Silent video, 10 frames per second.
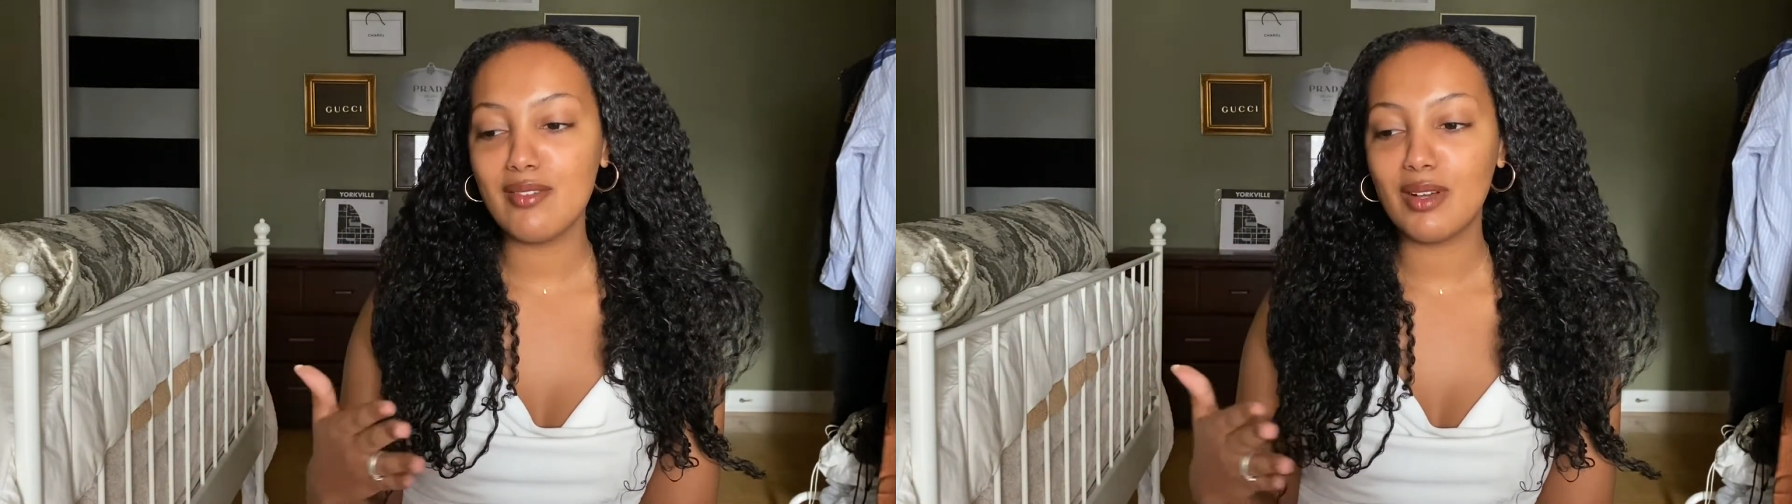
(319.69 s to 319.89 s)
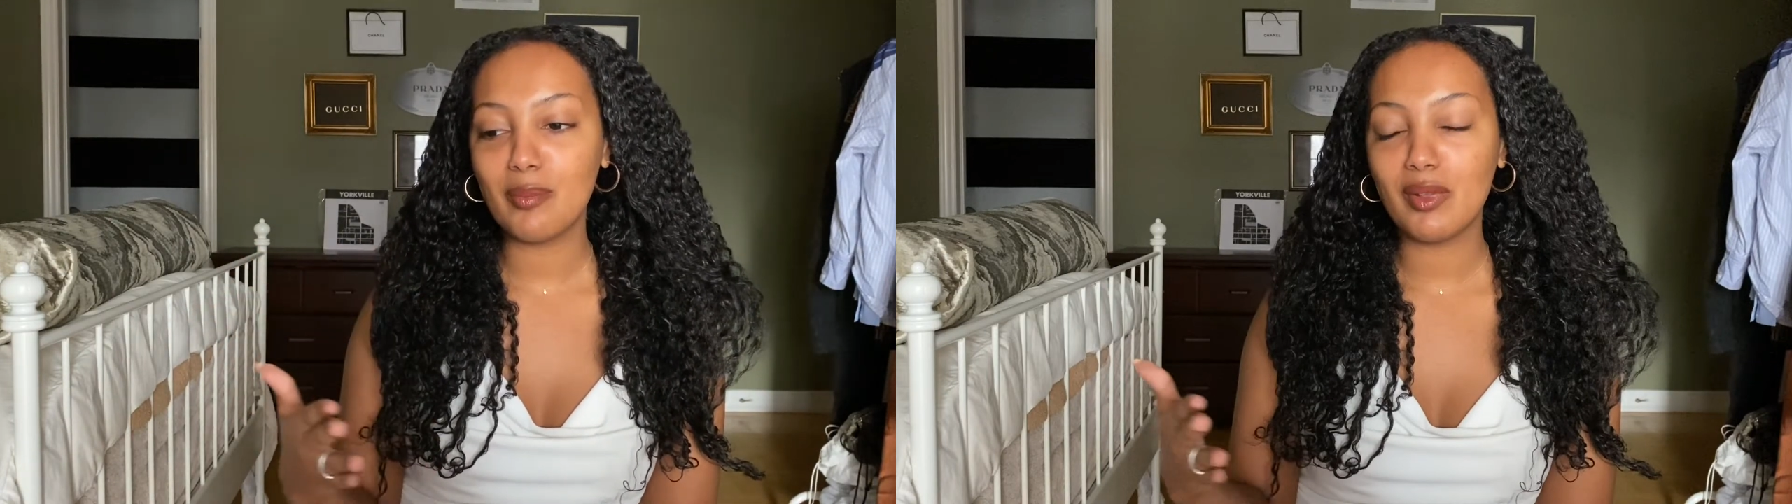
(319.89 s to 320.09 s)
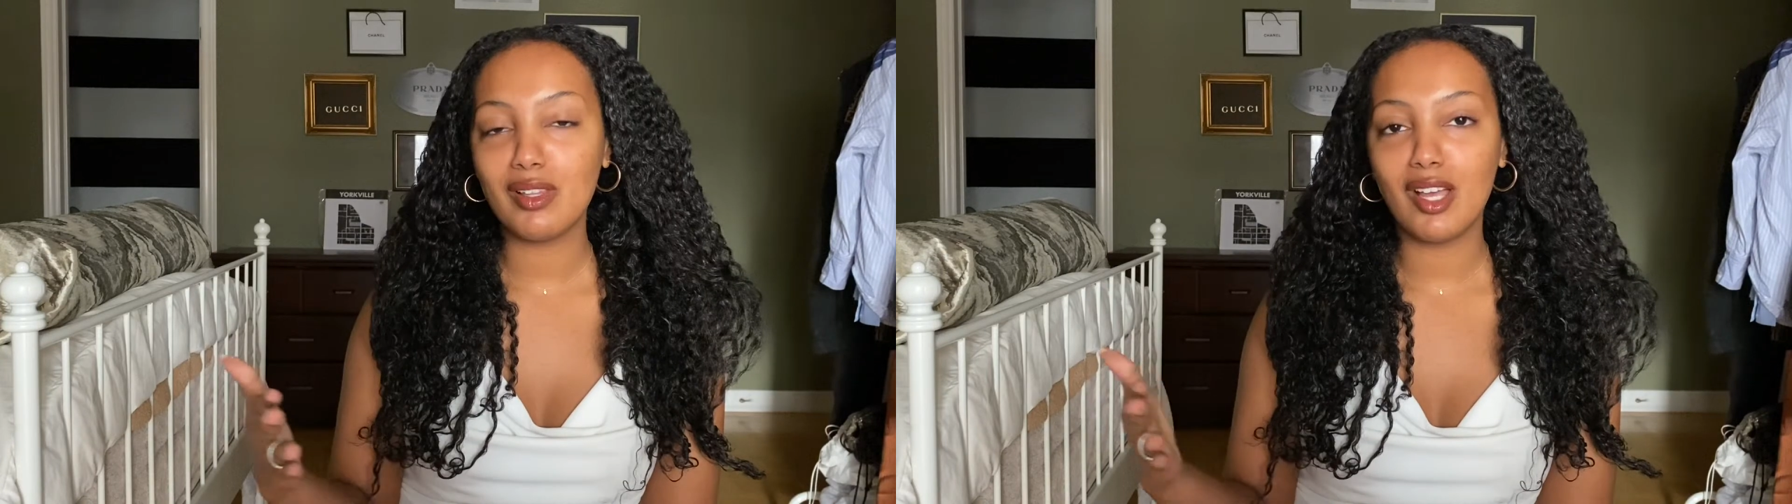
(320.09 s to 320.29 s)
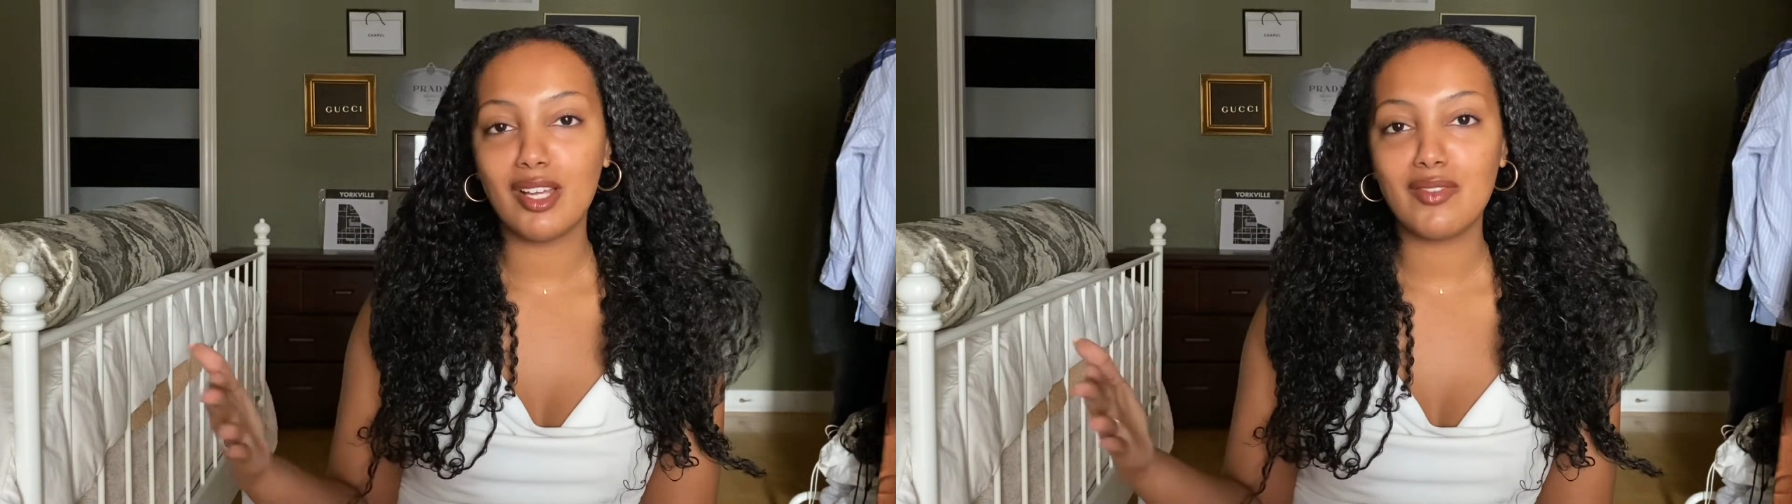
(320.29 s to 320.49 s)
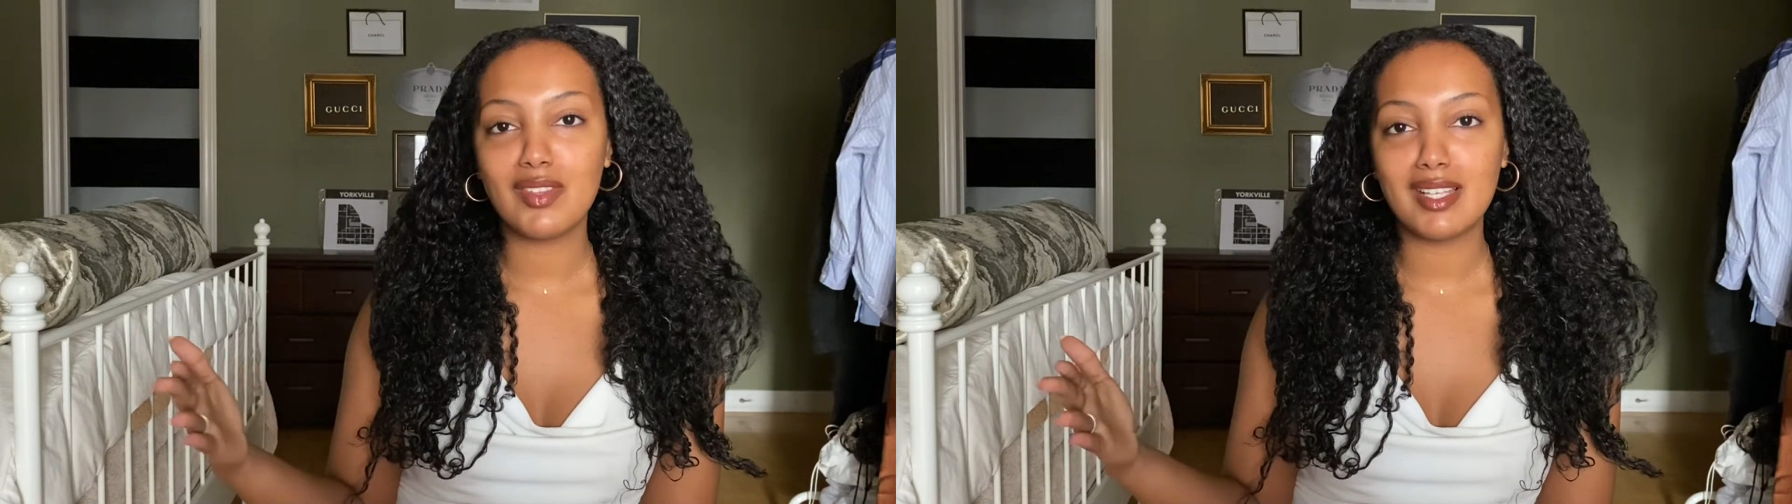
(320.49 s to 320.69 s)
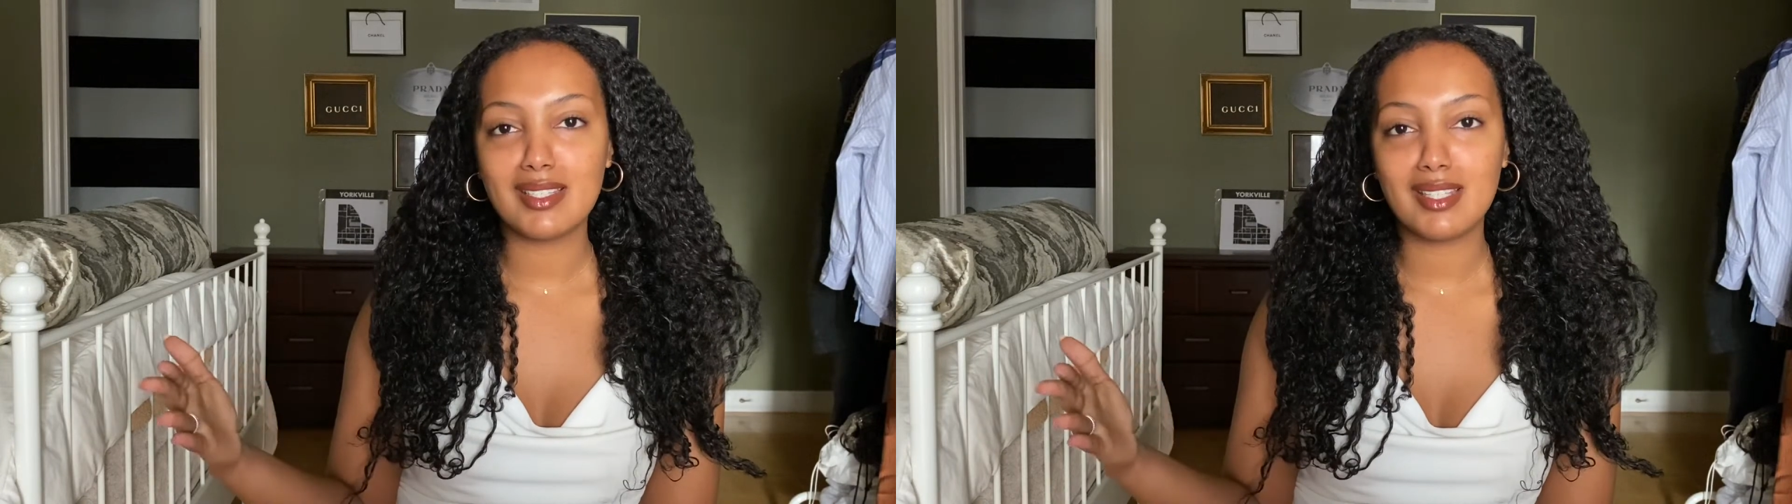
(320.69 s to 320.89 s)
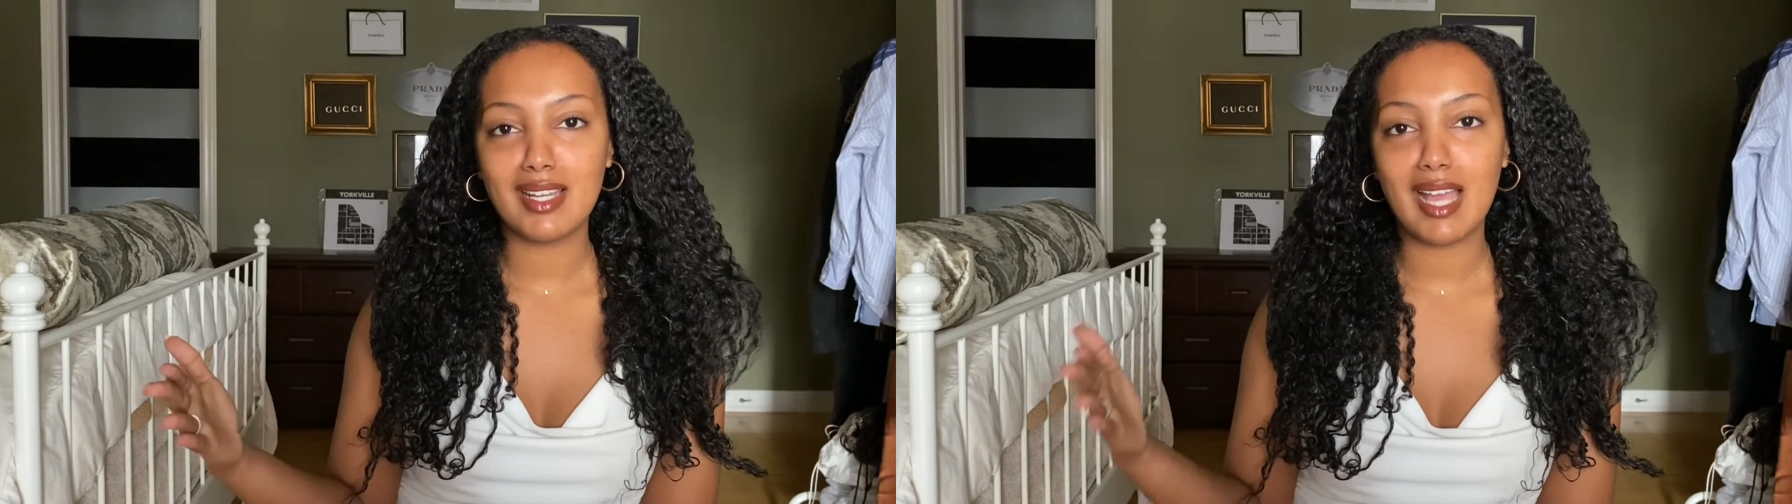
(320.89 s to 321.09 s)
up a lot of things that I